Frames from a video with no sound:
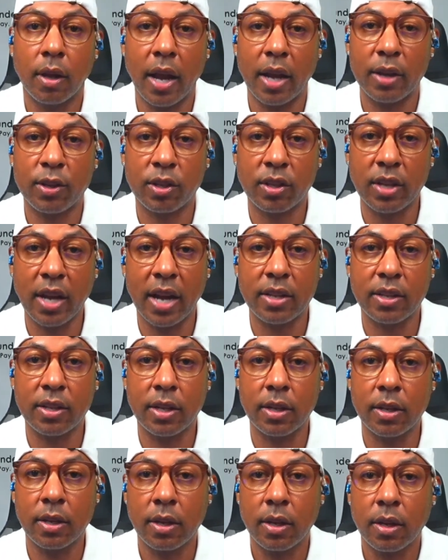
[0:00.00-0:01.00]

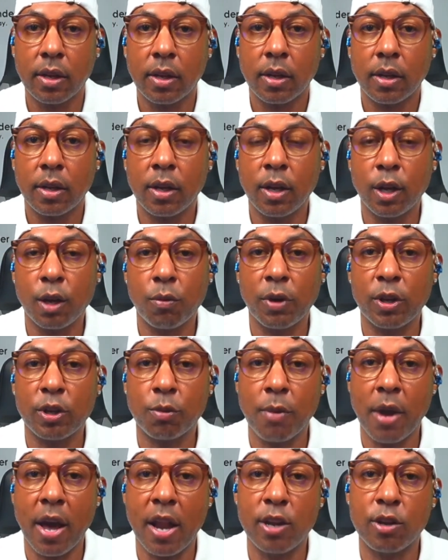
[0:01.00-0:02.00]
exercising good
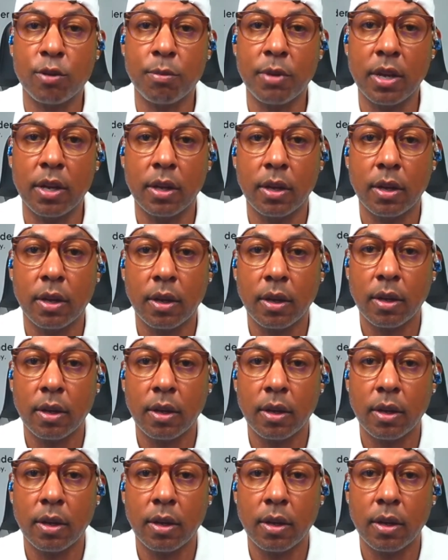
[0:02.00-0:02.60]
risk management,